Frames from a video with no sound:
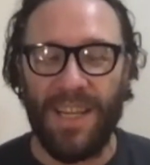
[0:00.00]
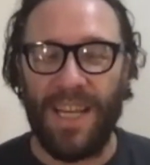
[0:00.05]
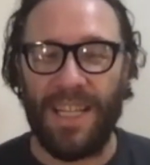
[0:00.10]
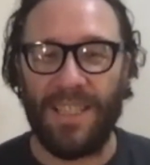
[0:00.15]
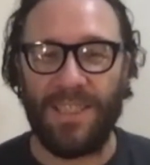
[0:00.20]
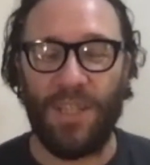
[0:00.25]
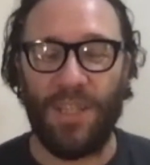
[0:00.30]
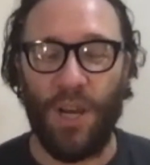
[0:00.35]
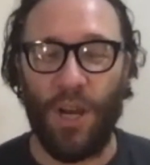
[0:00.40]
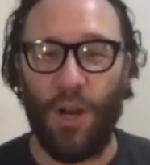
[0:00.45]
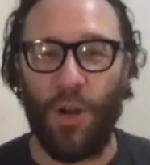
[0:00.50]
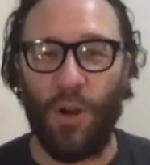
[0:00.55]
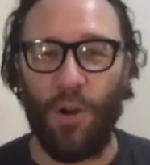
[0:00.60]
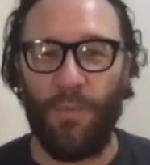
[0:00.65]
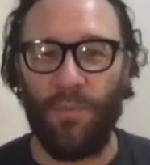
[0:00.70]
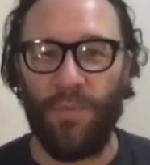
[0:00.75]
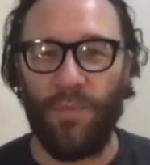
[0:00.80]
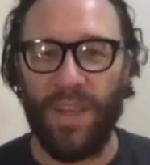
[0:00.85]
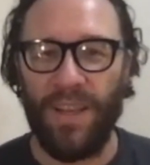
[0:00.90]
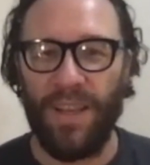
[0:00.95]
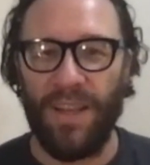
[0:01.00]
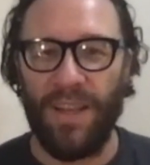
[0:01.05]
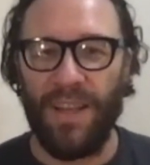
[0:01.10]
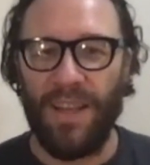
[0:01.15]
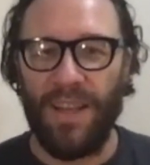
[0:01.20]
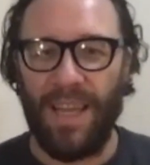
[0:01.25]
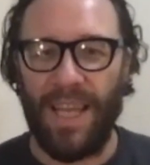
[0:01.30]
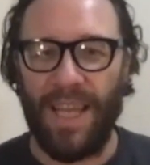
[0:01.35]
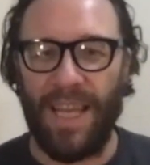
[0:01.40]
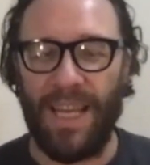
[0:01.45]
And so
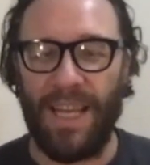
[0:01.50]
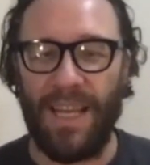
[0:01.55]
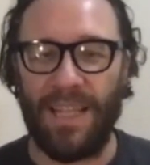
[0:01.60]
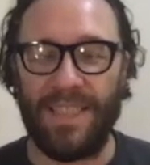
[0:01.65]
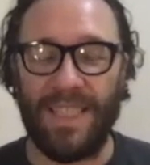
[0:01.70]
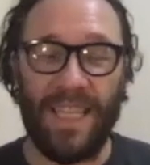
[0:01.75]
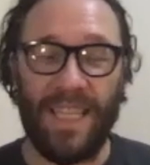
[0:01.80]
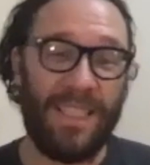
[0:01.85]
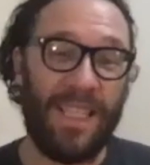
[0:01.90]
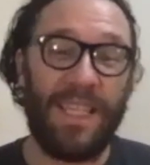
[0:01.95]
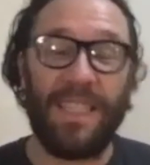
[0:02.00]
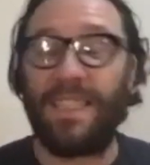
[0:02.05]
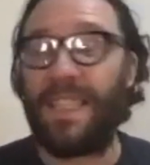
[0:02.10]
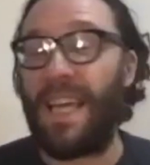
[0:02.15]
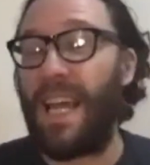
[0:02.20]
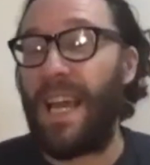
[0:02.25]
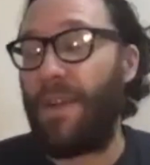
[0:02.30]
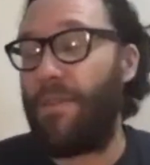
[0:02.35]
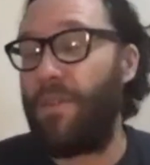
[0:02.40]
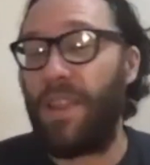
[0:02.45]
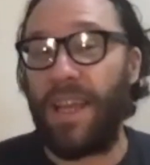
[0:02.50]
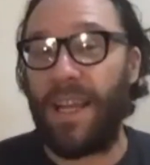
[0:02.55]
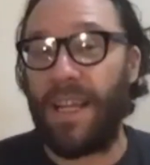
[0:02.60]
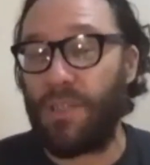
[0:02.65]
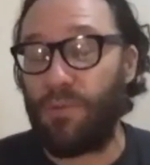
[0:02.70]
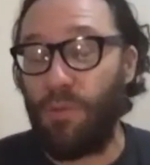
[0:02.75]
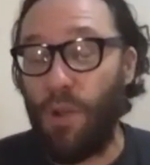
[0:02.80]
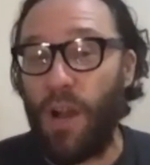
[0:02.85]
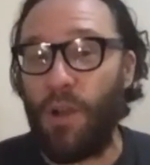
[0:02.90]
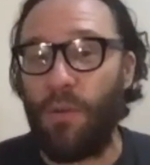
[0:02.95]
it's easy to say everything
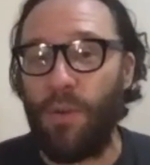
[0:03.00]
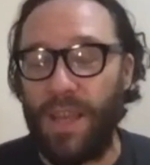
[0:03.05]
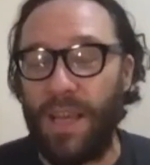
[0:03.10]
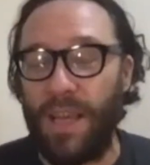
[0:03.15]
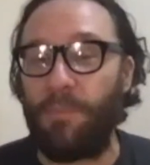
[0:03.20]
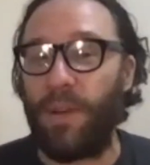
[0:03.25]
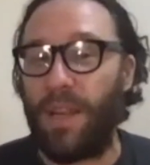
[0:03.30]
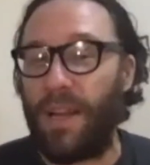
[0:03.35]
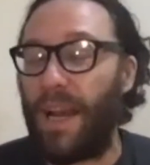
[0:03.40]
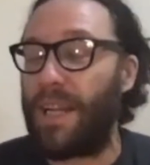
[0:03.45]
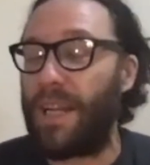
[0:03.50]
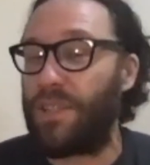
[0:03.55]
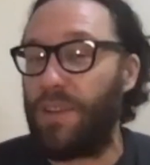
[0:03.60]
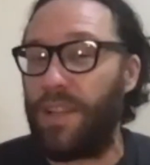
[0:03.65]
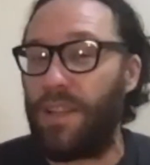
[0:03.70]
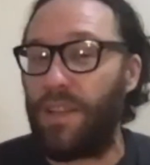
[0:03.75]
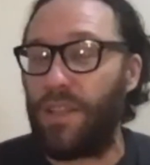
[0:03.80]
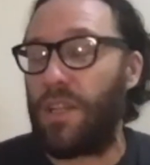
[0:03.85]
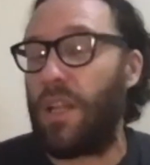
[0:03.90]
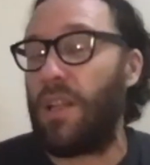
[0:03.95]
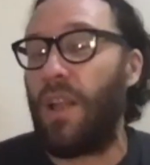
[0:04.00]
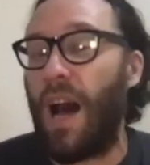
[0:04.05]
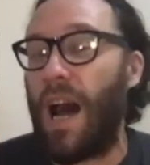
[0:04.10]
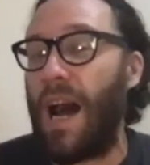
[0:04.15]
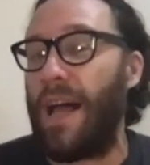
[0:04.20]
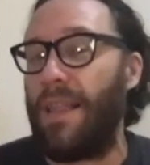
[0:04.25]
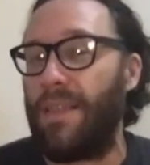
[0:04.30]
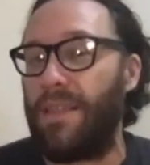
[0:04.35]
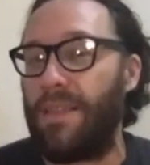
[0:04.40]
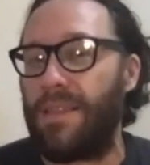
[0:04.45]
is wrong with it, but actually there's a
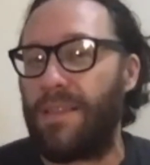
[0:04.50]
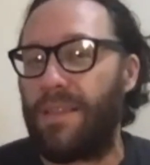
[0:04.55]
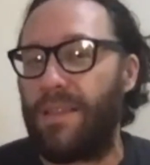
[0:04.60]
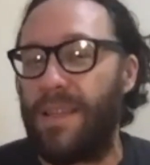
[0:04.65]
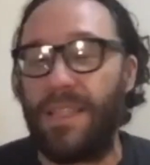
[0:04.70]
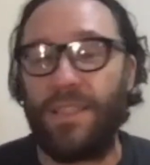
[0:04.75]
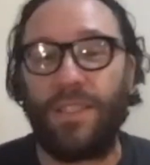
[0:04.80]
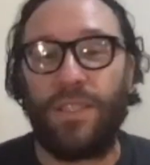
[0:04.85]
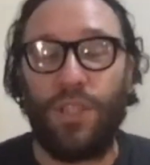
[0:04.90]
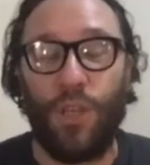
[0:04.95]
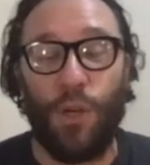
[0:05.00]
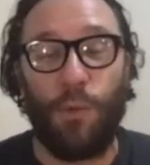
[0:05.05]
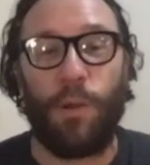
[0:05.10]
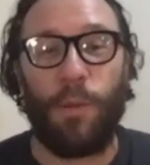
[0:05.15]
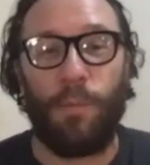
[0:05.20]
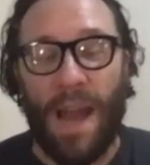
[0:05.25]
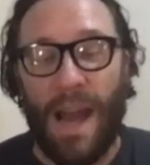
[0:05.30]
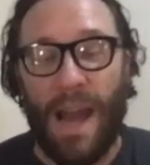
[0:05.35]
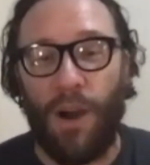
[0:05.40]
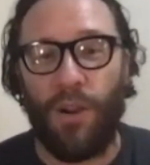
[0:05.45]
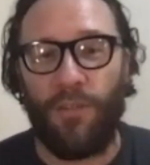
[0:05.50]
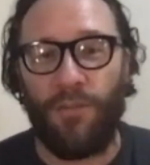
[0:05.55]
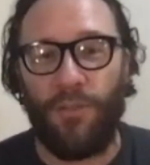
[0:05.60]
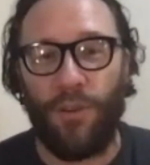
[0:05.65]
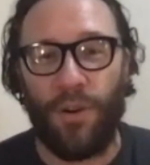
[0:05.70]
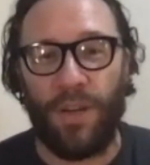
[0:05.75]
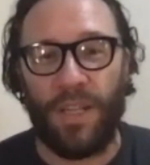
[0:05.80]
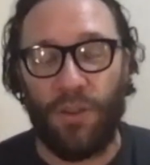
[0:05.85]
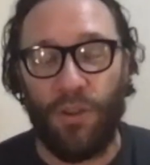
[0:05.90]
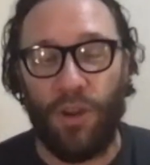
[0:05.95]
lot that's super
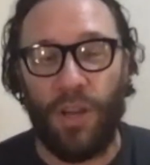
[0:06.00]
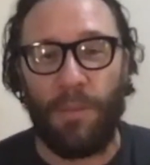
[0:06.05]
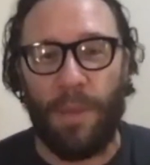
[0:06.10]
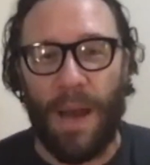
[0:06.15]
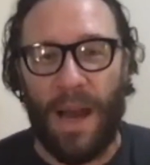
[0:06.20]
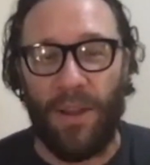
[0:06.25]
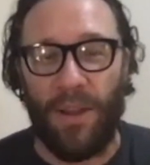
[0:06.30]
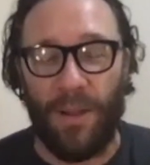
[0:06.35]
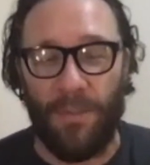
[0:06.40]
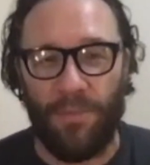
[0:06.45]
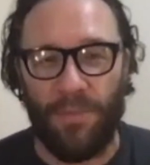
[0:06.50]
powerful and good about it.